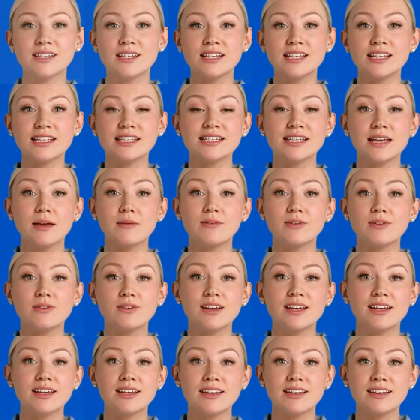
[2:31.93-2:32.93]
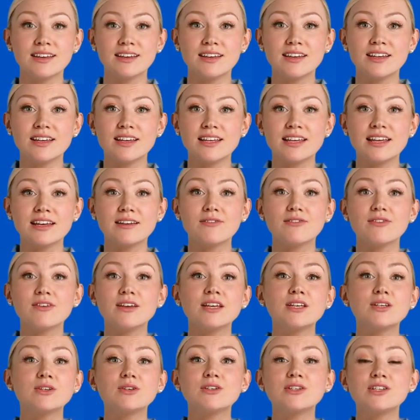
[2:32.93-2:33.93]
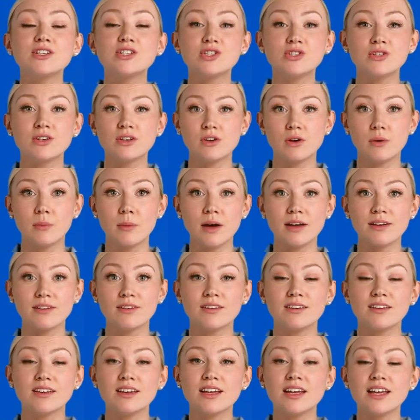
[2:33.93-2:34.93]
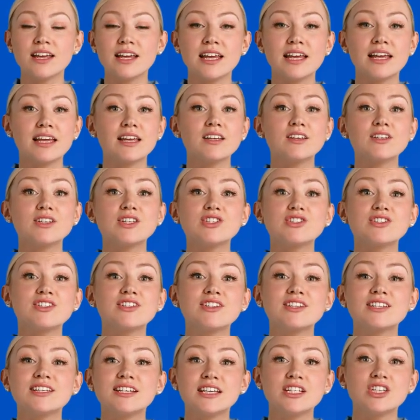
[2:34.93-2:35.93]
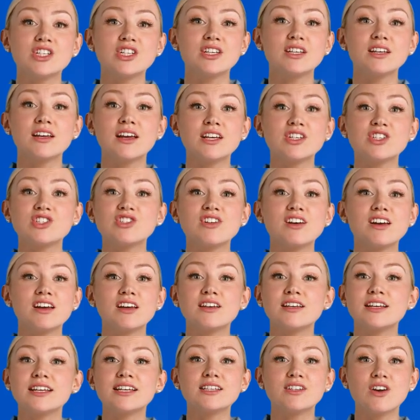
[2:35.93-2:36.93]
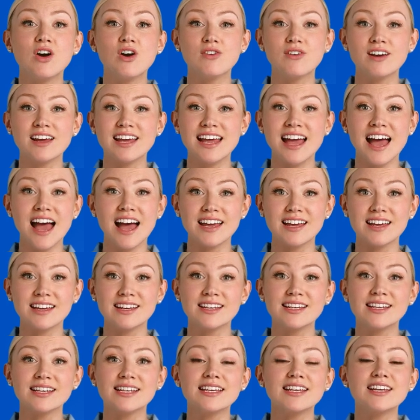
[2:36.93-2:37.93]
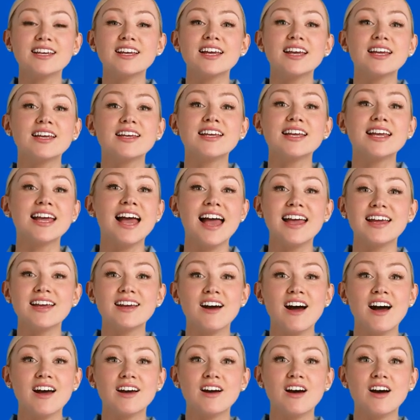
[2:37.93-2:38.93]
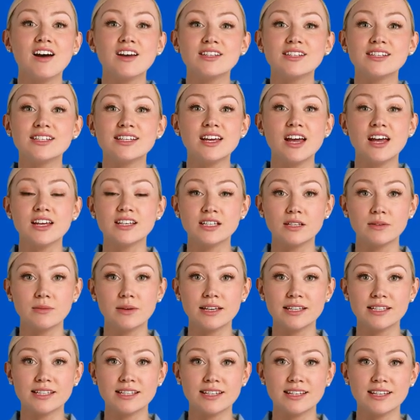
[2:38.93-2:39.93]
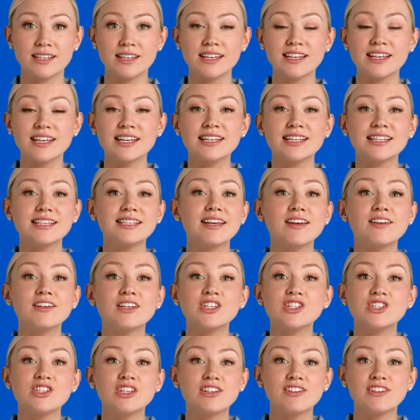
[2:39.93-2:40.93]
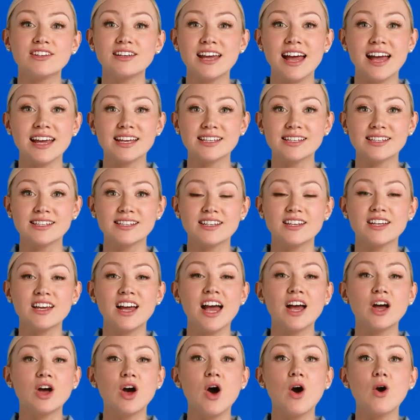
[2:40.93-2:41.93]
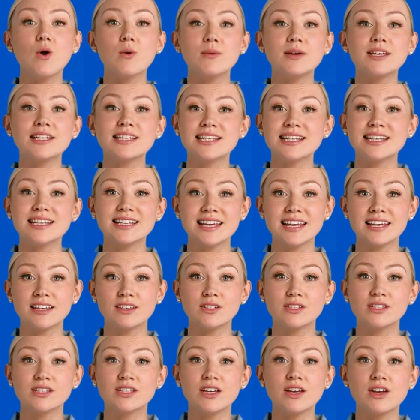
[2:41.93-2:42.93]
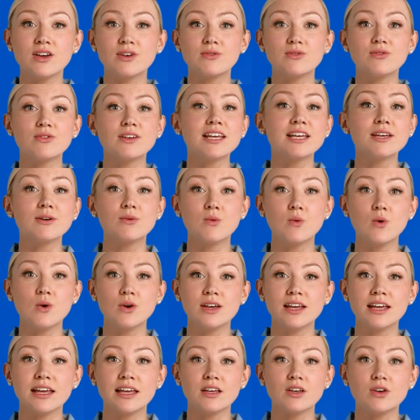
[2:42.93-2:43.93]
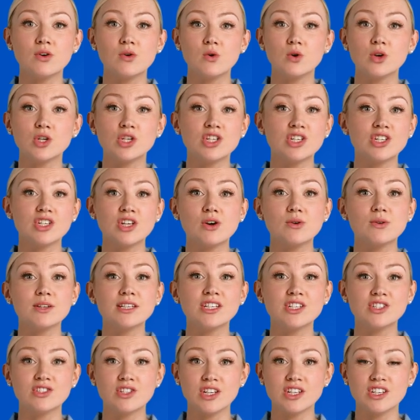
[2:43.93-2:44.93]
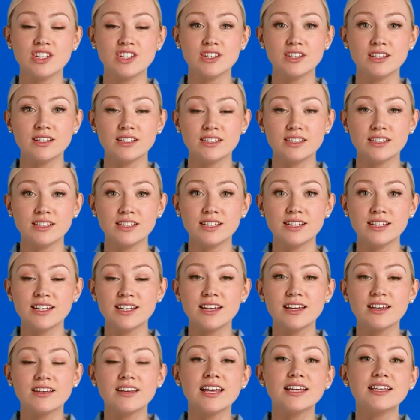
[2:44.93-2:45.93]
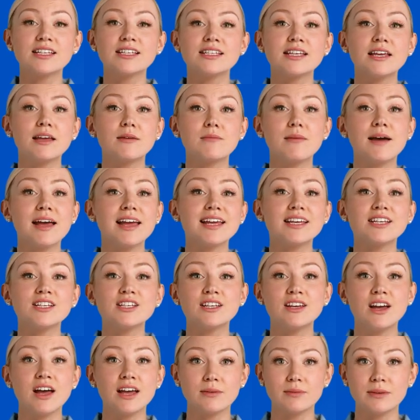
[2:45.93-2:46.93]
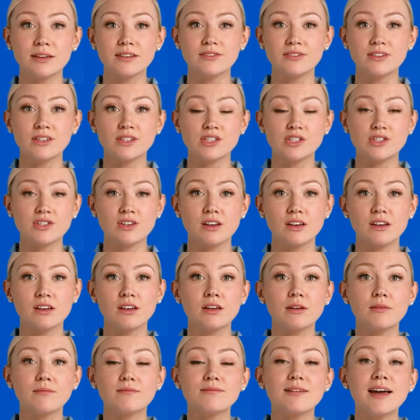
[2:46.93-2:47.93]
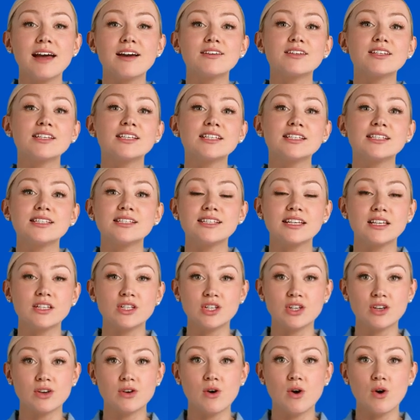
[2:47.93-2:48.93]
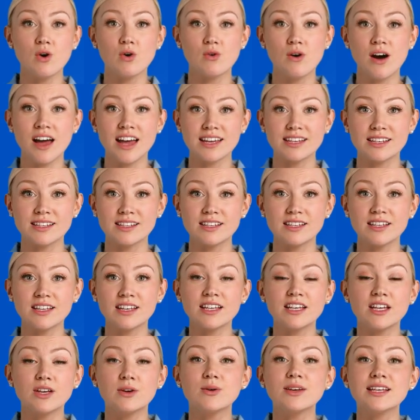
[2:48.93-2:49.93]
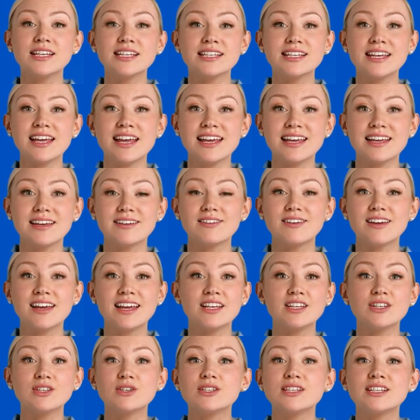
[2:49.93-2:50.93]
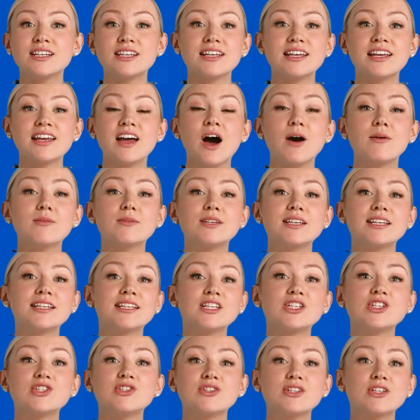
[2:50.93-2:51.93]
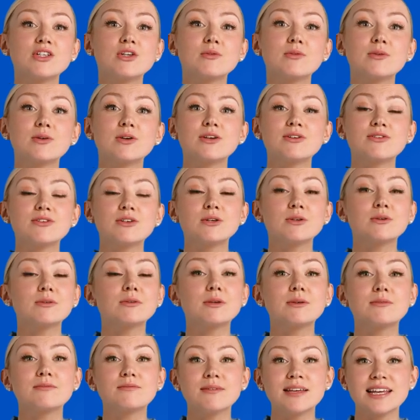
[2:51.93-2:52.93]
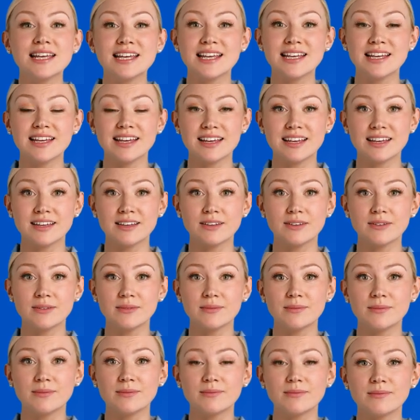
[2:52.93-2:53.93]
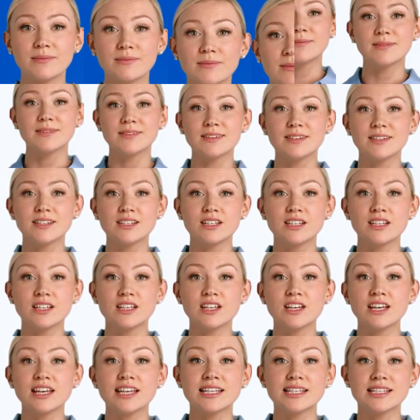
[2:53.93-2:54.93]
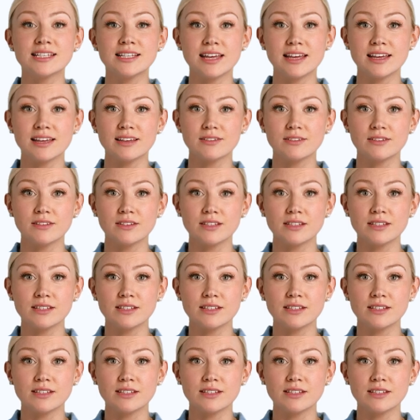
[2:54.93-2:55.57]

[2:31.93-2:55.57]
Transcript: Step 3, configure the trigger button. In the trigger section, a trigger is already added. Click the edit icon to customize it. Set the trigger text, like open details, read warning, or show instructions. Then set page alignment for the trigger, left, center, or right. Click Save, and you'll see the updated trigger preview immediately. Click Save.